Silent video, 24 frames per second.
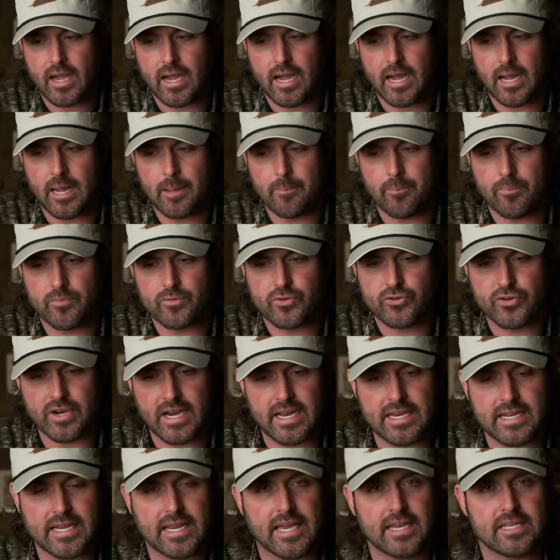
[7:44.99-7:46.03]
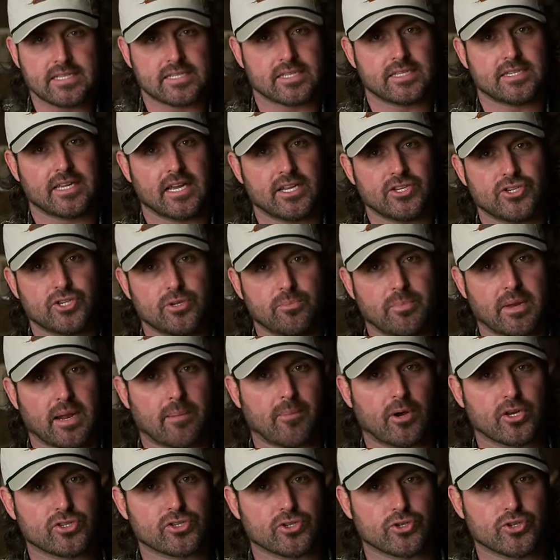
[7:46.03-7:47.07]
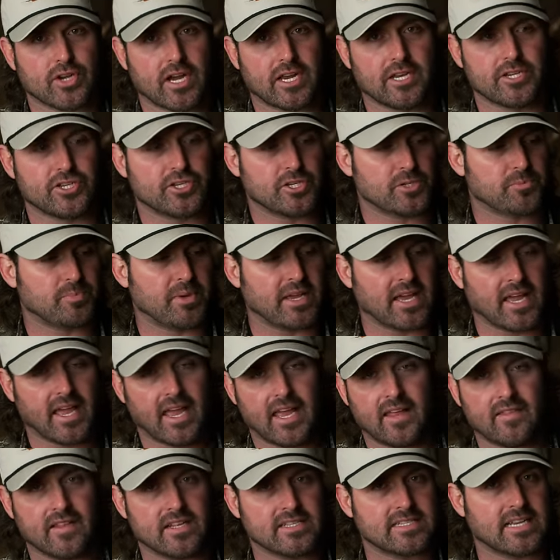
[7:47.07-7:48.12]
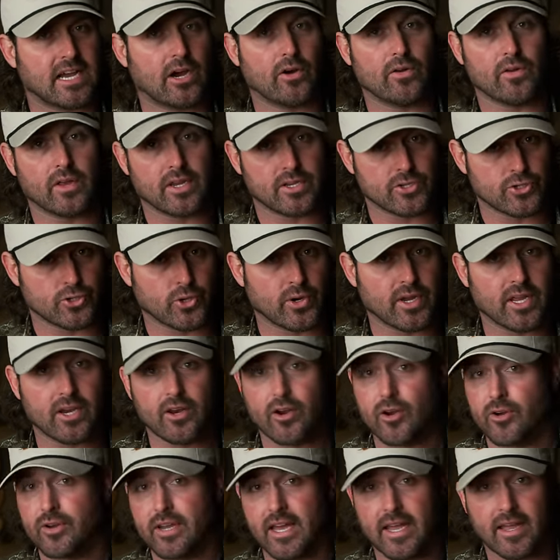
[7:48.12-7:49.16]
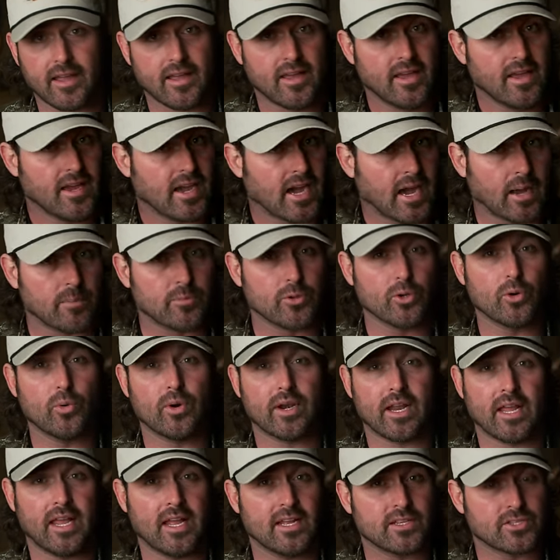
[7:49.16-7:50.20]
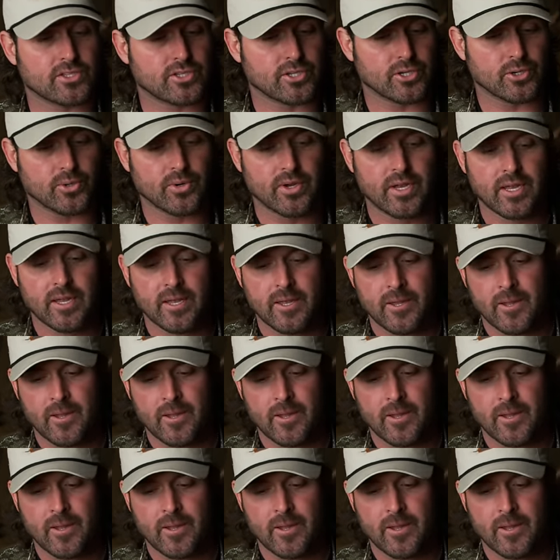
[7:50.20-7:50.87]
I'm trying to get his attention, but I'm also trying to just be a hen that's out enjoying her day. I'm doing what hens do.